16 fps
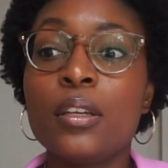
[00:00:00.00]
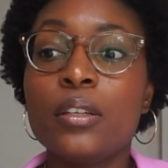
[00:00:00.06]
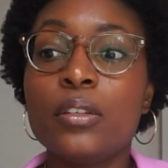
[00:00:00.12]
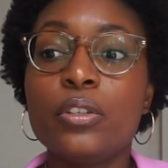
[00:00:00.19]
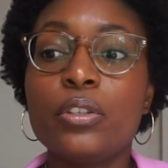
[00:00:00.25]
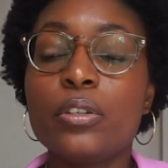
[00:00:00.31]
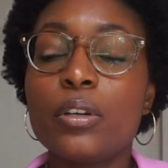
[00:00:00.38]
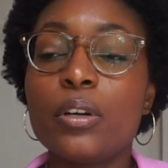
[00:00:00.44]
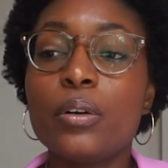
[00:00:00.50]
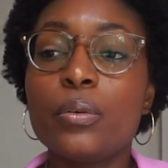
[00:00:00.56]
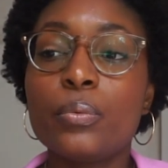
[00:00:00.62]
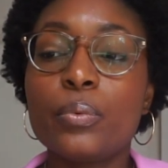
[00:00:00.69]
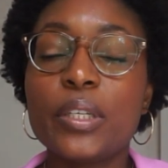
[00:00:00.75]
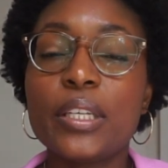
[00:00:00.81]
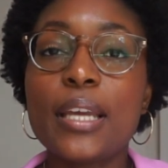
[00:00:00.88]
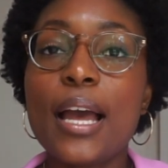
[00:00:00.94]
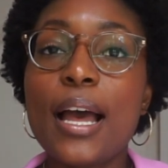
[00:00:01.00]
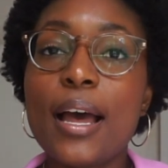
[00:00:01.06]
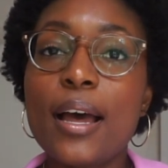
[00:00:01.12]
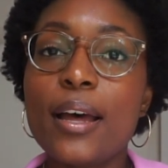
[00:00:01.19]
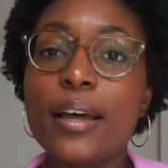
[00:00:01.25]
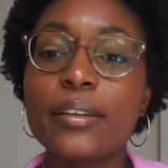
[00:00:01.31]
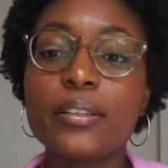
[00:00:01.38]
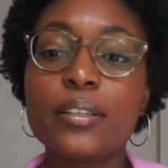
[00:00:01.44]
you know, we
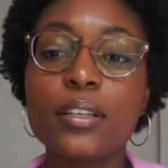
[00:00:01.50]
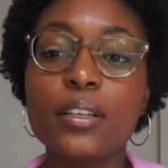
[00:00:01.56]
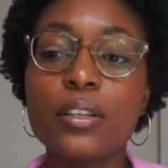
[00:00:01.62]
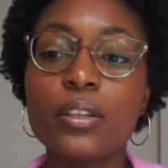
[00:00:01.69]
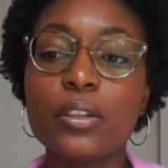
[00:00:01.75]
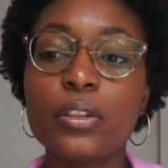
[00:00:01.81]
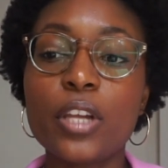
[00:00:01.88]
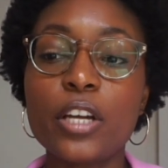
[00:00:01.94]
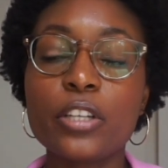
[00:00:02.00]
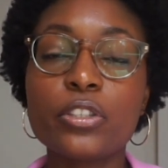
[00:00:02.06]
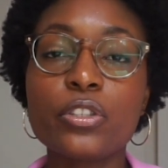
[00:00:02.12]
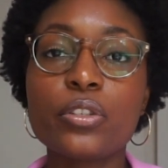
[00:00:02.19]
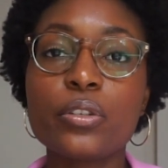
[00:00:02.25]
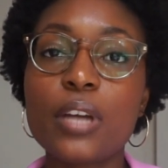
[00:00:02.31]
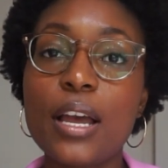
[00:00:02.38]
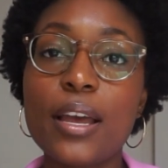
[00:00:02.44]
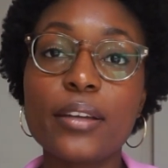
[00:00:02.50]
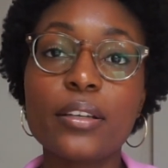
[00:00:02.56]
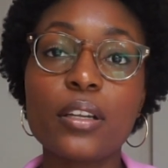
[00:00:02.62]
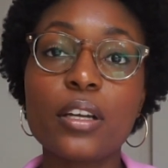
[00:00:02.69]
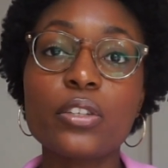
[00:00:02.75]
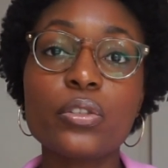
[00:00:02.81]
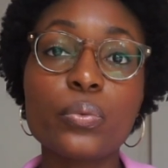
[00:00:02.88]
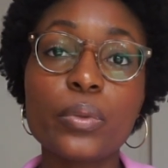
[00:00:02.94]
had lunch. I had
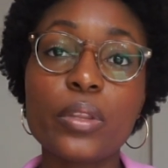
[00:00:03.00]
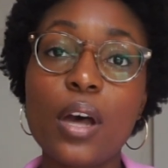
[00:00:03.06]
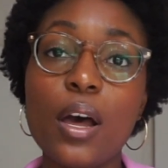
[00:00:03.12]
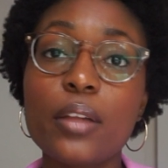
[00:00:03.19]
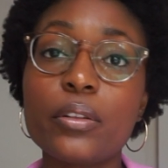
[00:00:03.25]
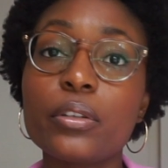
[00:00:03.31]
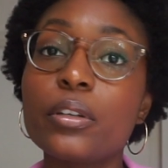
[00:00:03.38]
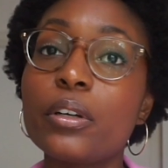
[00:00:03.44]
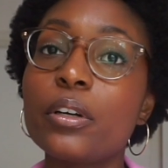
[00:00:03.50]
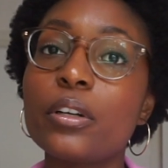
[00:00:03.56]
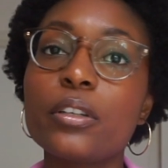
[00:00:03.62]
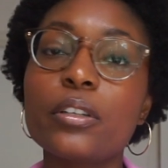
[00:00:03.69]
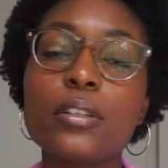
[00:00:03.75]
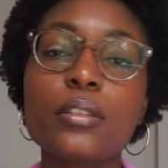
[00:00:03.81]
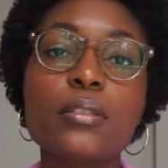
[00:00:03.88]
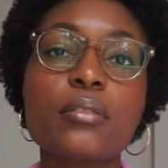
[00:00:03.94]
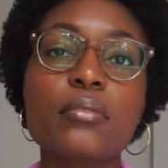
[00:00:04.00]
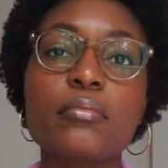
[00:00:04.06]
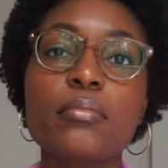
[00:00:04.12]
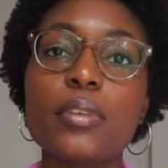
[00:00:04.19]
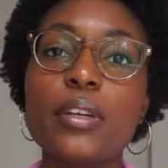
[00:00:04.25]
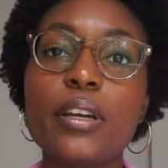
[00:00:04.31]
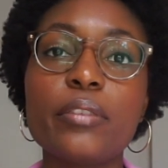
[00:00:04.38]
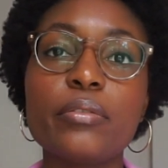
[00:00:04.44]
lunch with the other girls
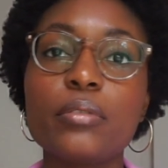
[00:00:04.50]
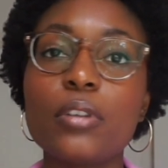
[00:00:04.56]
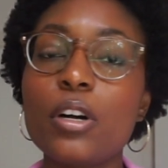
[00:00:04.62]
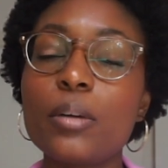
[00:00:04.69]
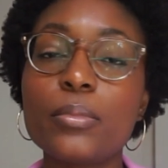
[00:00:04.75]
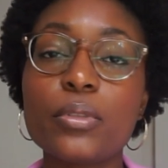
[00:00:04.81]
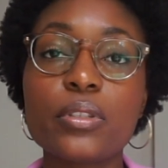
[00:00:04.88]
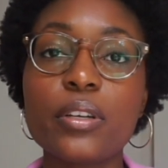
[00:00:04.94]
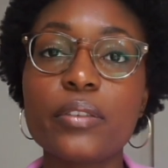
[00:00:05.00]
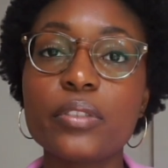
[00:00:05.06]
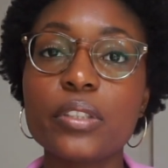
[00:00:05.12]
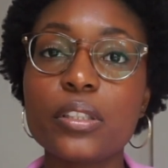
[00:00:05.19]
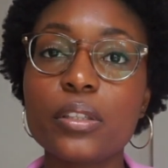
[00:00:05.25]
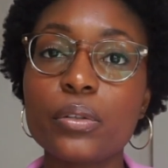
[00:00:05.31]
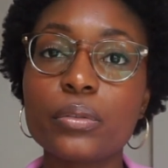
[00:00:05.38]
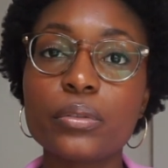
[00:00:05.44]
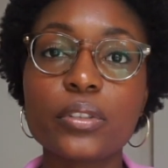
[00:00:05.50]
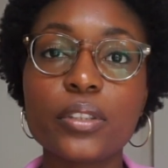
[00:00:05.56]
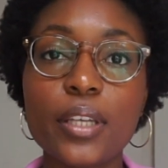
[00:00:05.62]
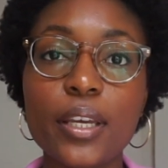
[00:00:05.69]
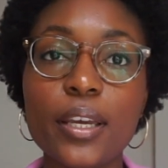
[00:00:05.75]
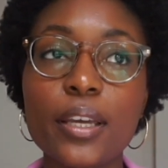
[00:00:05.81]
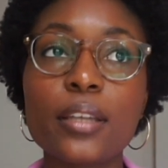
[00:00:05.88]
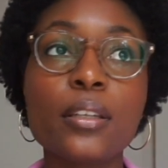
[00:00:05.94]
almost every single
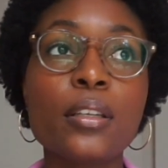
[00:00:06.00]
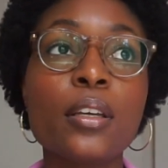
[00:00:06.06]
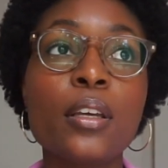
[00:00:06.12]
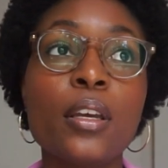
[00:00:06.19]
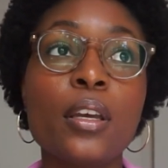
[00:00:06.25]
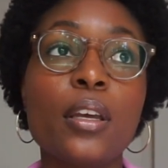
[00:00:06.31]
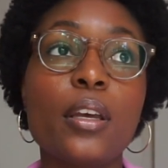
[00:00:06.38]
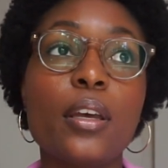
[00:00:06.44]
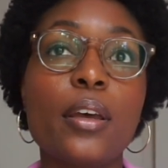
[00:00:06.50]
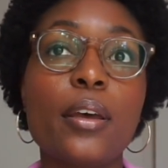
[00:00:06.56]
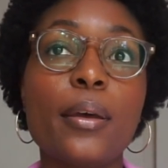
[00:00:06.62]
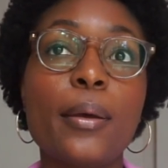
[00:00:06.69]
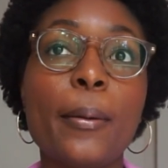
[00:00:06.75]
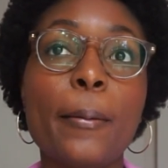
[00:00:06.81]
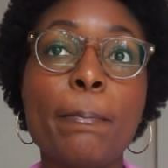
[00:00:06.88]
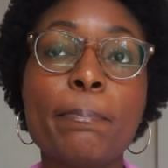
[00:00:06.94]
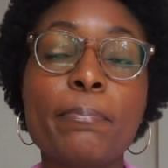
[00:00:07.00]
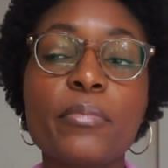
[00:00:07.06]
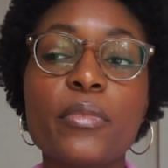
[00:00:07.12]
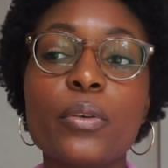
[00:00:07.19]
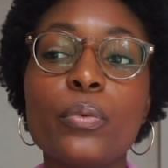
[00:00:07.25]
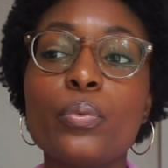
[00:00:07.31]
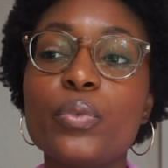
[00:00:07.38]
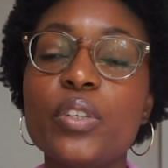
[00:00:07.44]
day.
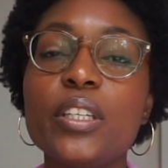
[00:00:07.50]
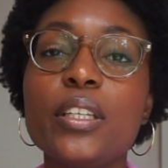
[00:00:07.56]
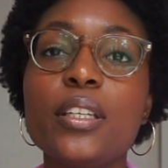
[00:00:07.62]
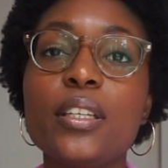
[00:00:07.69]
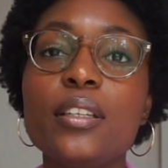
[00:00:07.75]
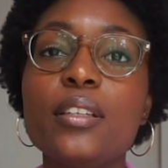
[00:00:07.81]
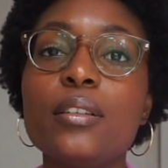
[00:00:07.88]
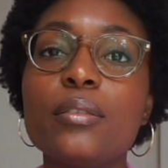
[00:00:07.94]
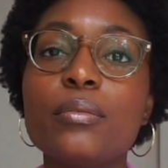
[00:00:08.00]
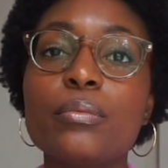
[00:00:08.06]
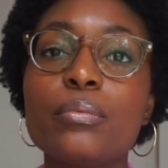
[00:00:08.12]
We